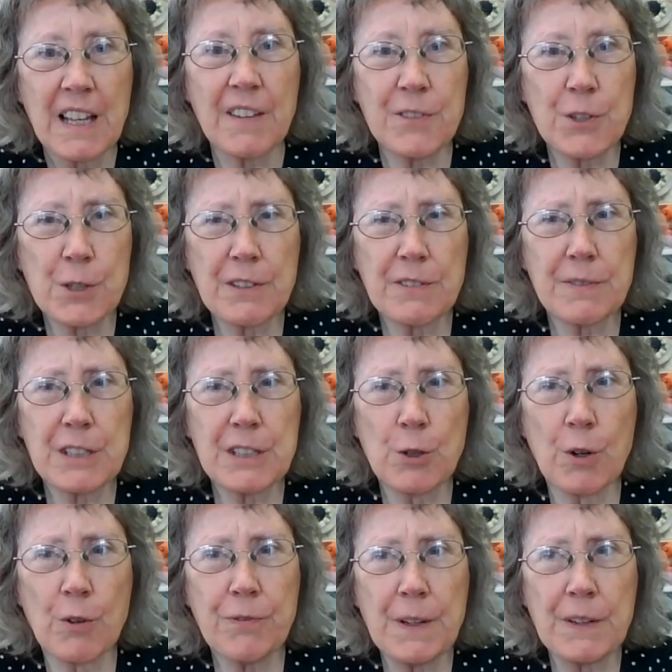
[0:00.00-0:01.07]
If you can, you
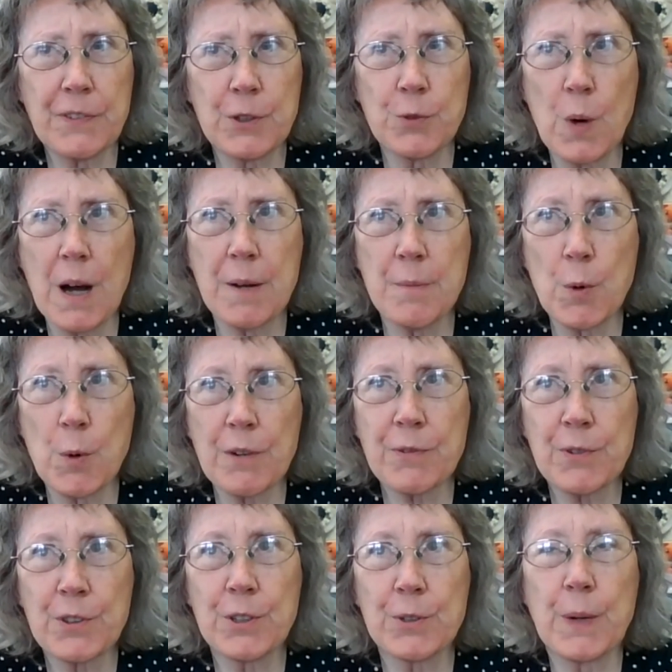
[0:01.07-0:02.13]
know, if you want more
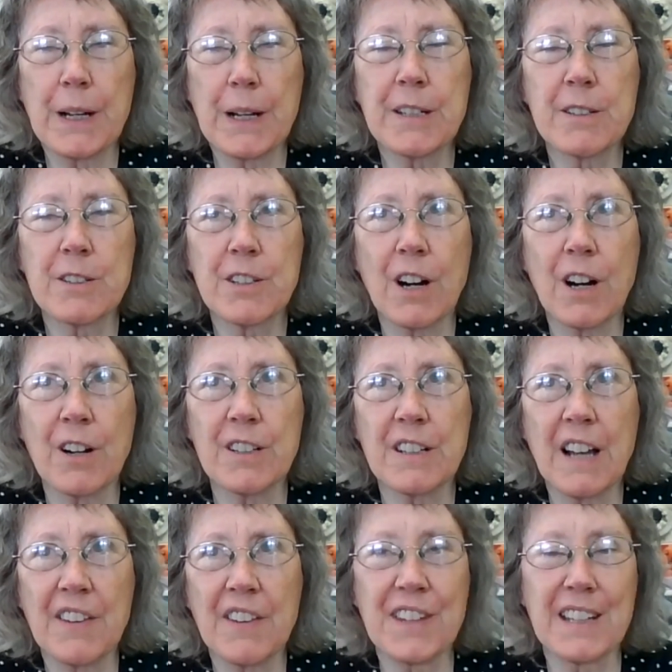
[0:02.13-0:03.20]
for your regular
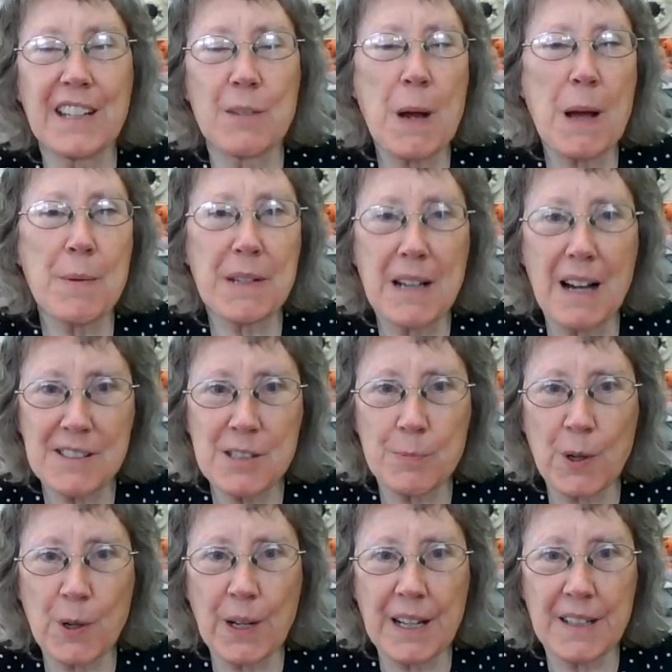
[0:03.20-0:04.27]
garden, I think it probably costs
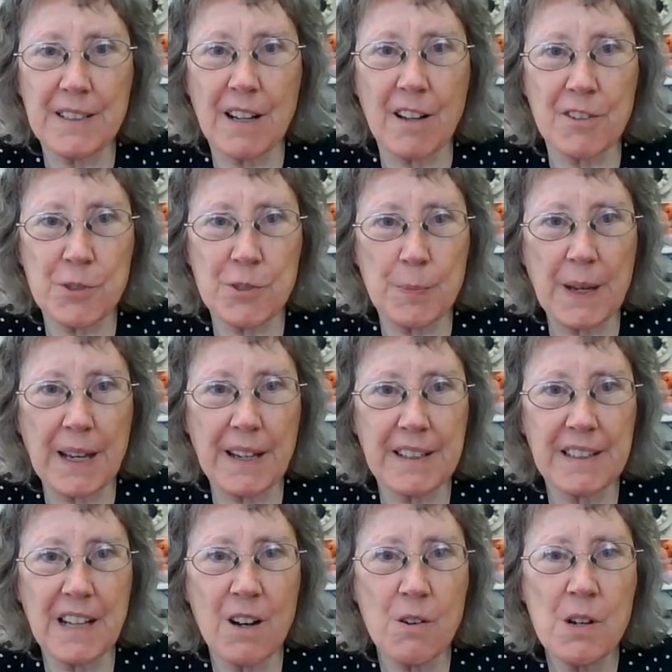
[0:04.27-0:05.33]
about $8 a
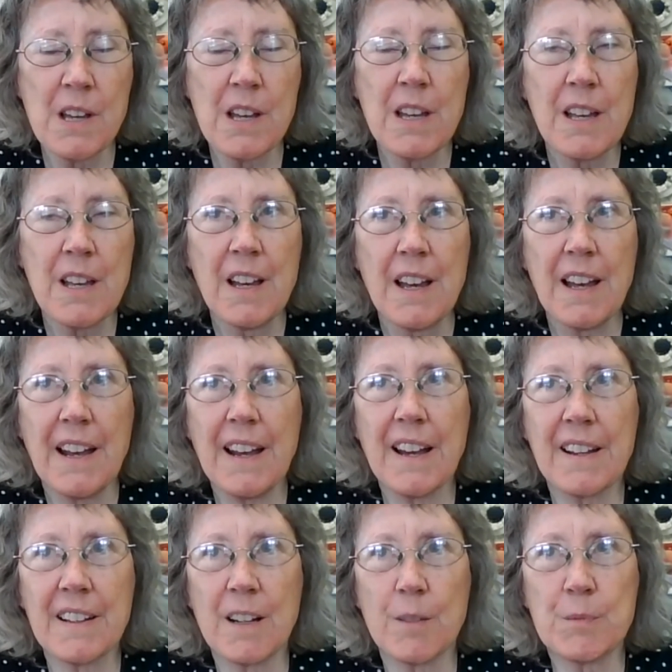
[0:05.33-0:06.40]
bag now.
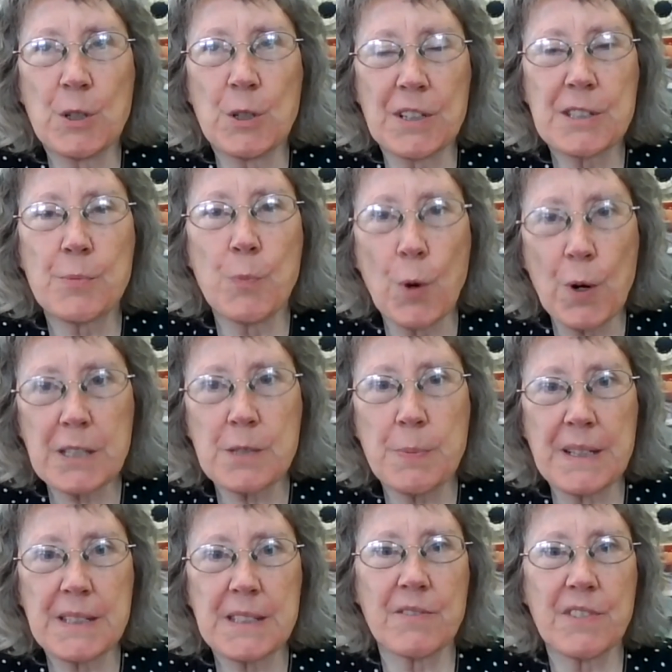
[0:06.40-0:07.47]
And, you know, it's more
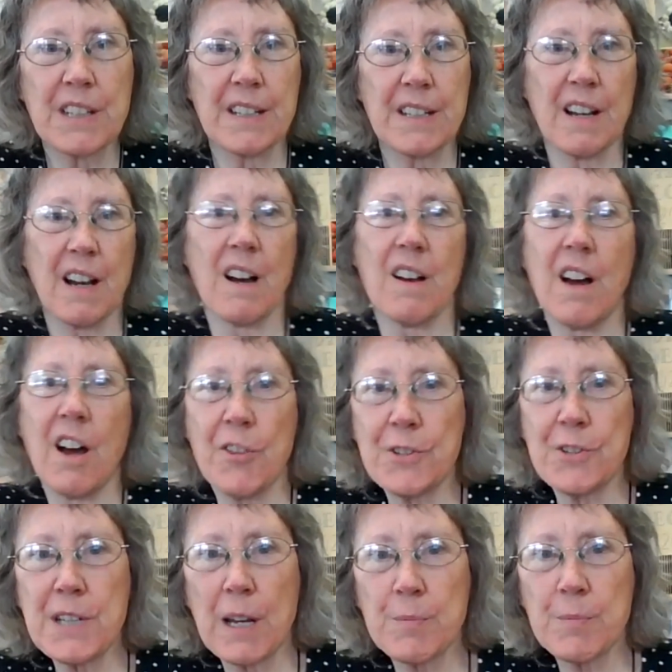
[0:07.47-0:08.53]
expensive than
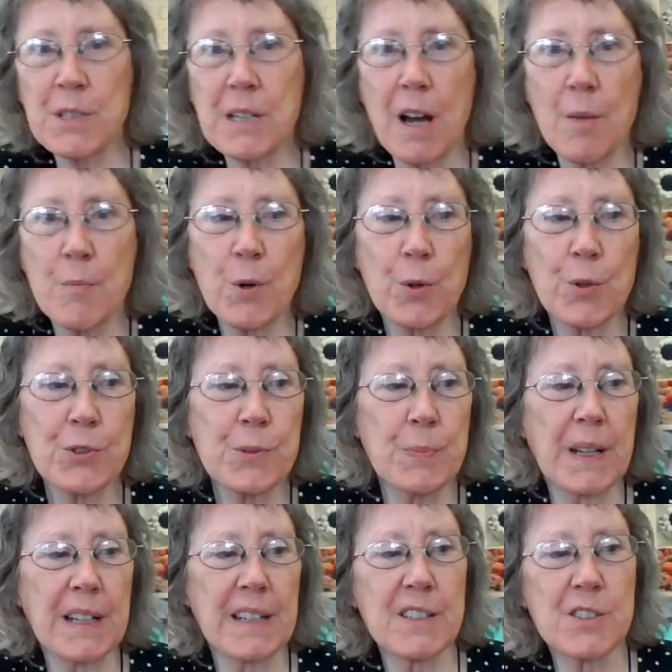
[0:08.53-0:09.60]
other types of compost,
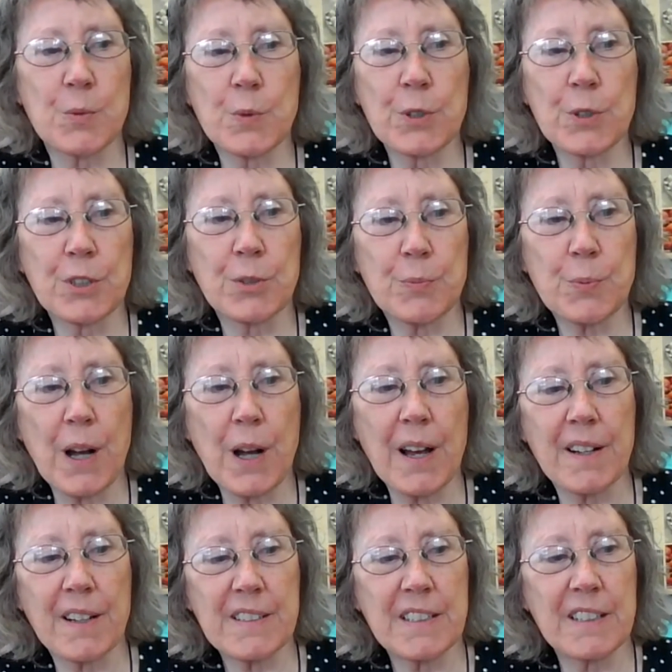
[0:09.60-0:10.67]
but it is a really good
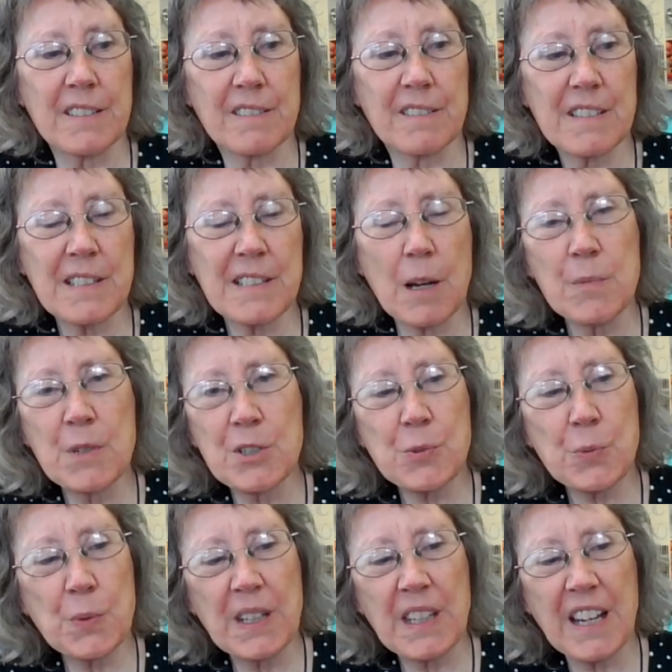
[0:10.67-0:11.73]
product. And some
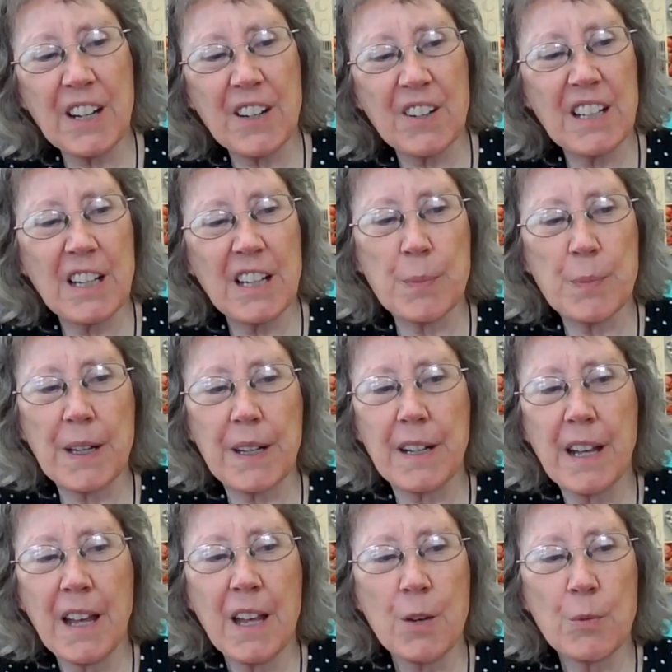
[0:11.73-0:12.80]
years we carry it, but
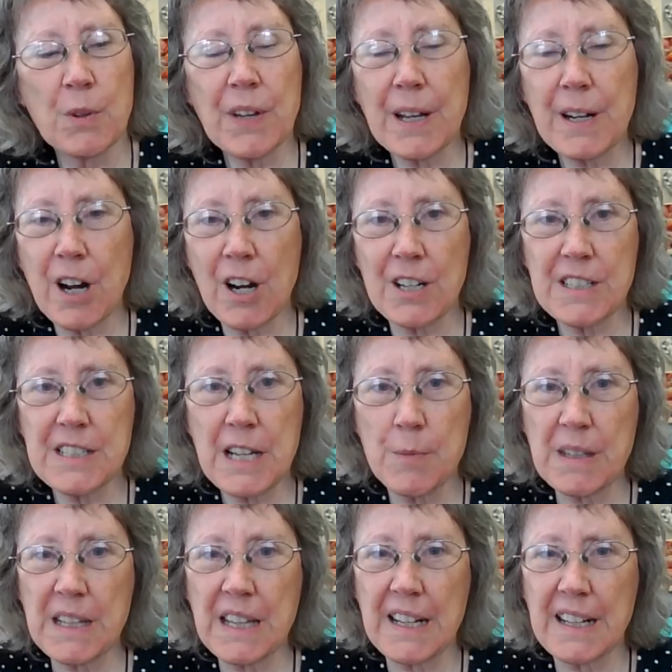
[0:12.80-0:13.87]
we've had a hard
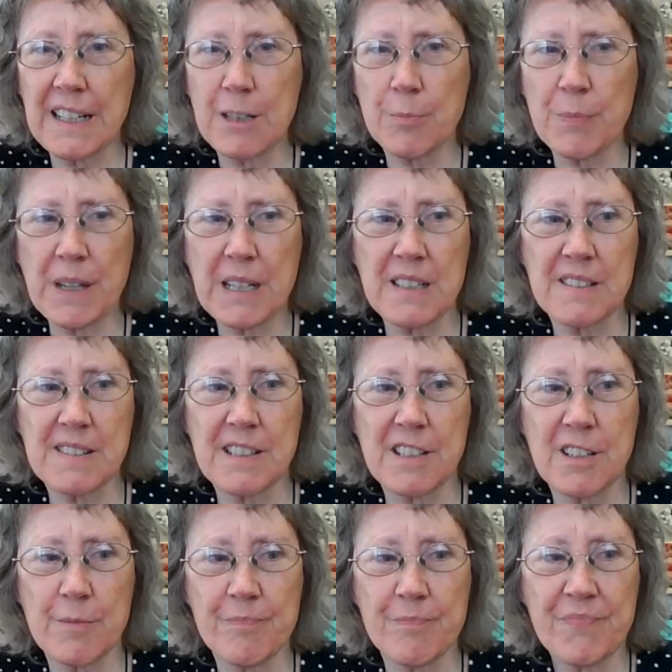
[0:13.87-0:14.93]
time getting it because,
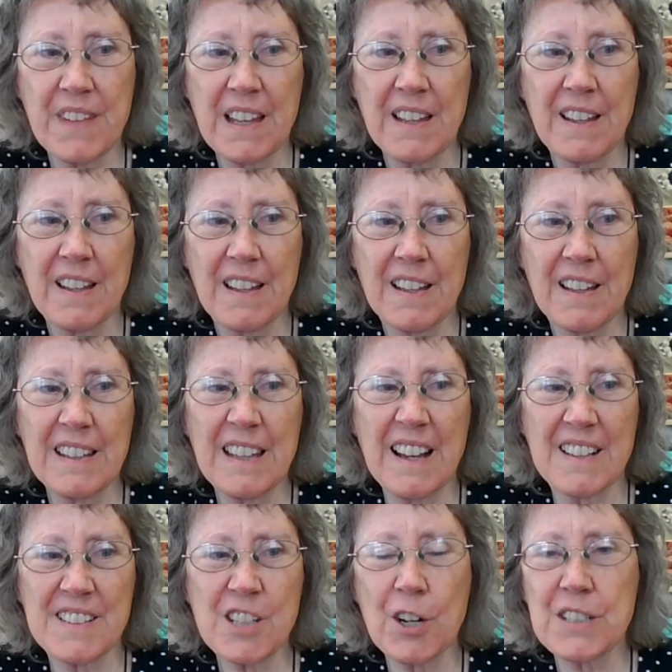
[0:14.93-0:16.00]

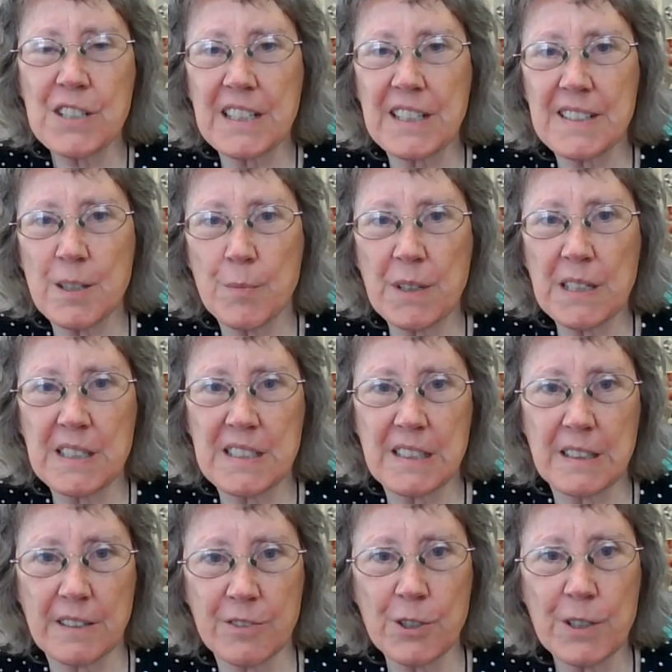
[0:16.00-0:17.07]
yeah, it's hard to get somebody to
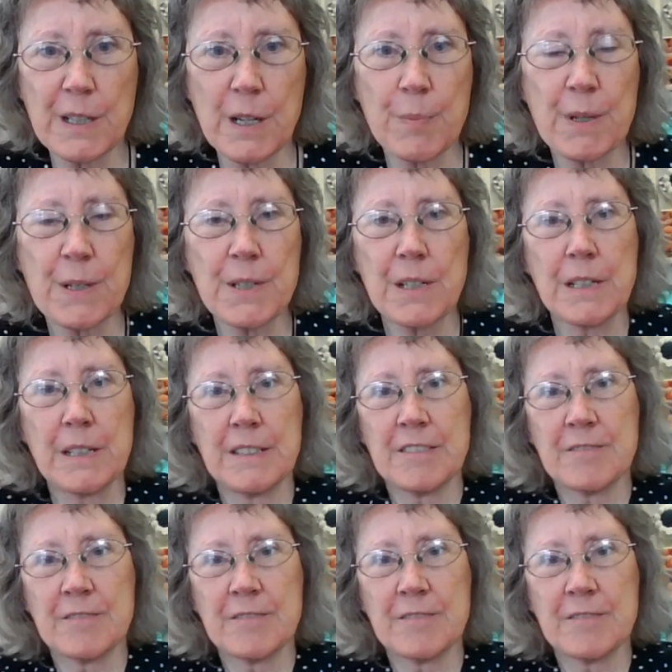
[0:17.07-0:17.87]
deliver it up here.